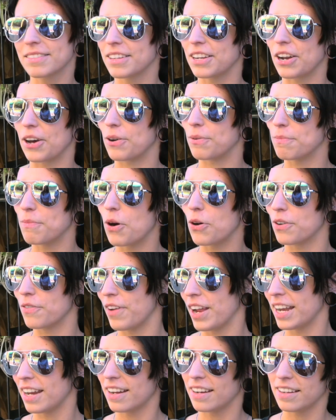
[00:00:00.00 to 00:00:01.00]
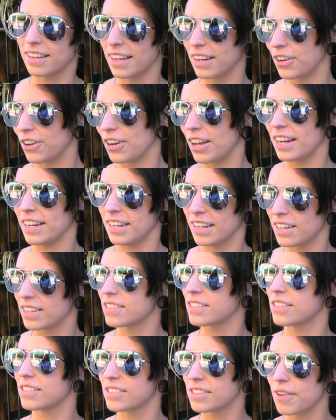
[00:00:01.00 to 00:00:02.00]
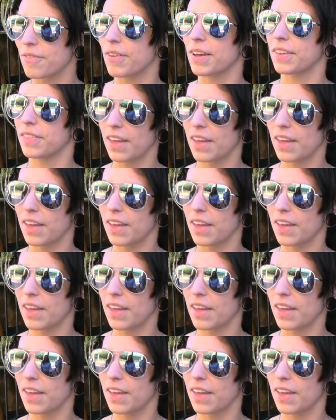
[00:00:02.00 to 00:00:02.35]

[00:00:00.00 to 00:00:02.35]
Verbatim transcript: you know motivated, get good ideas and yeah, stuff like